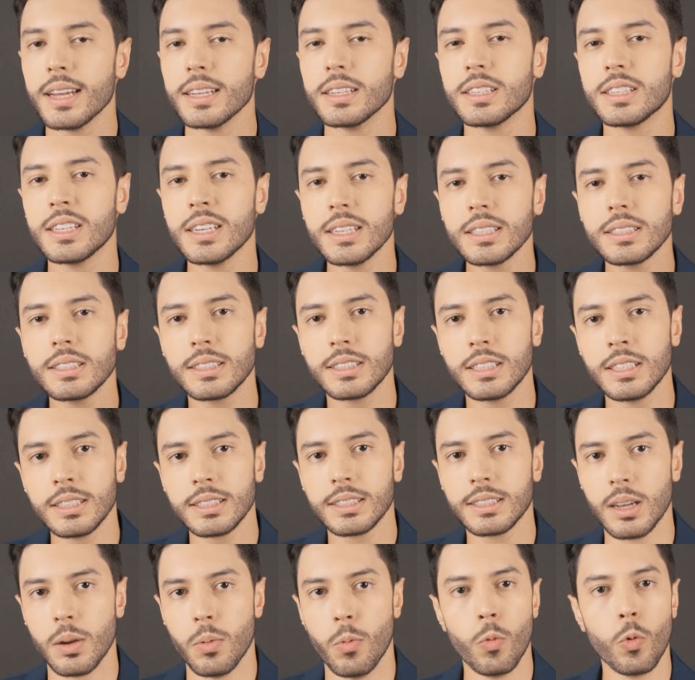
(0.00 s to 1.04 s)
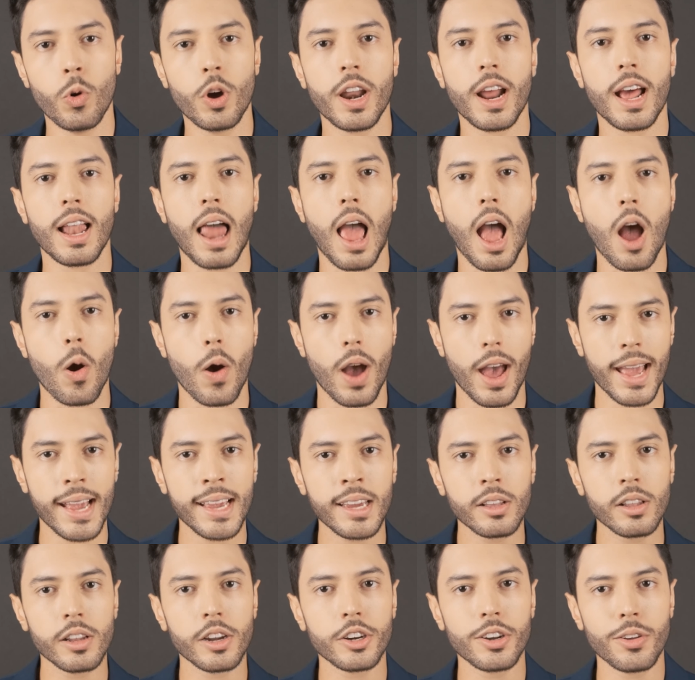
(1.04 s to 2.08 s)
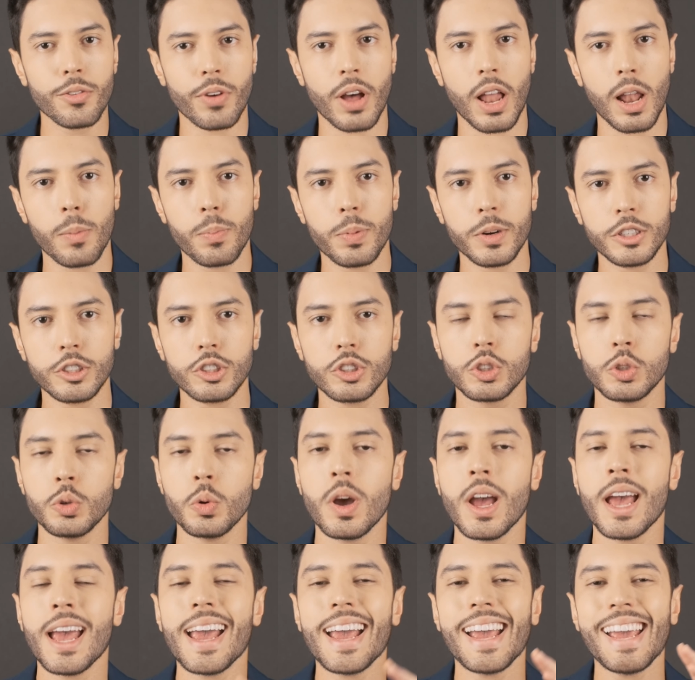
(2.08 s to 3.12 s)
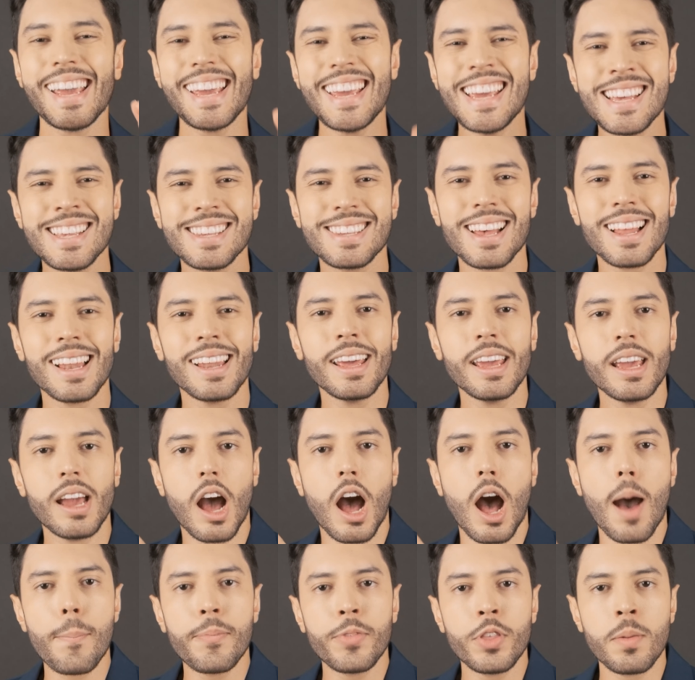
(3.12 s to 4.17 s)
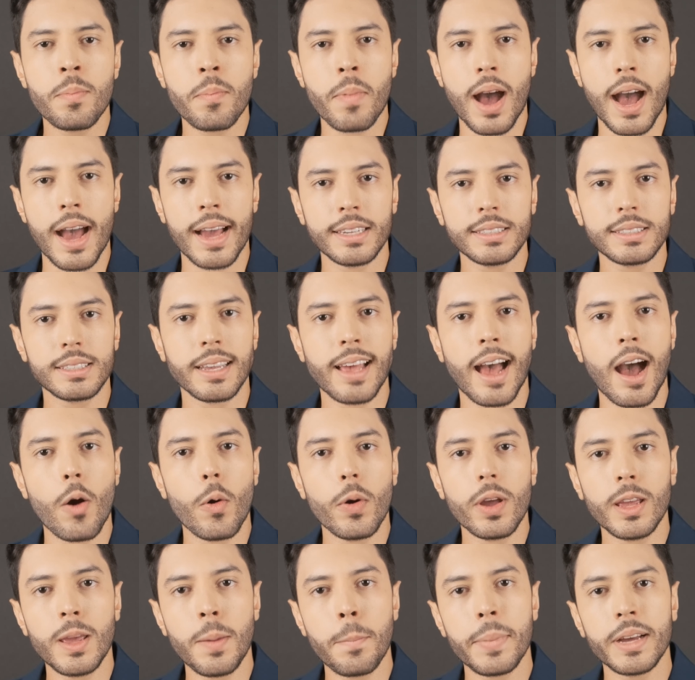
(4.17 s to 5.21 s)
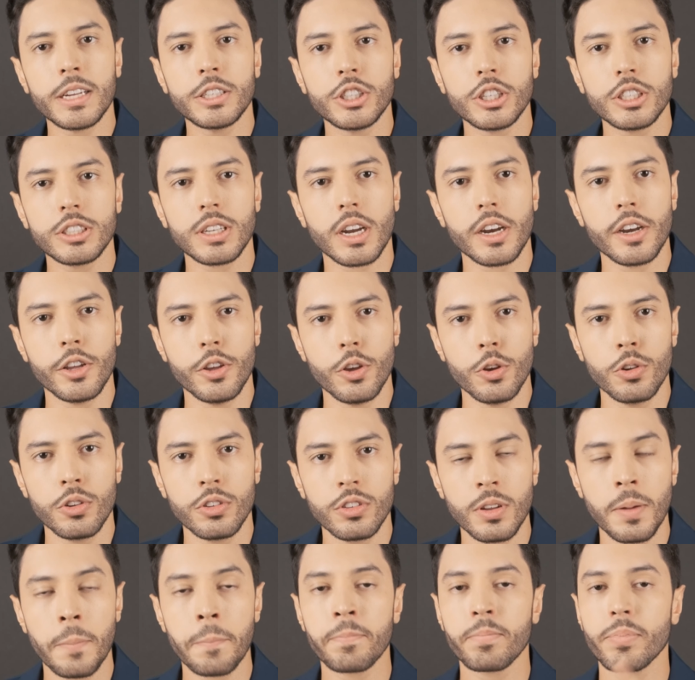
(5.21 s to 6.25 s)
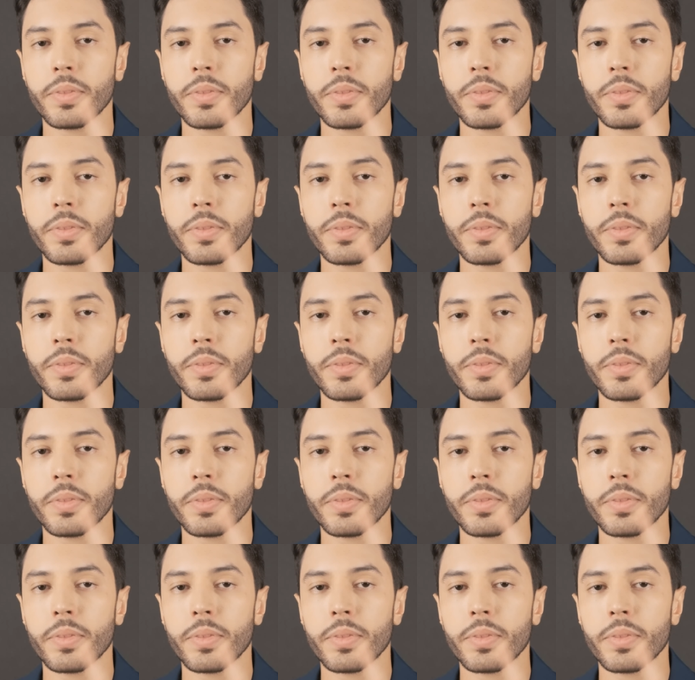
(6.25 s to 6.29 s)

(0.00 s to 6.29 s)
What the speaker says: This system would allow Angular developers to easily optimize how images are used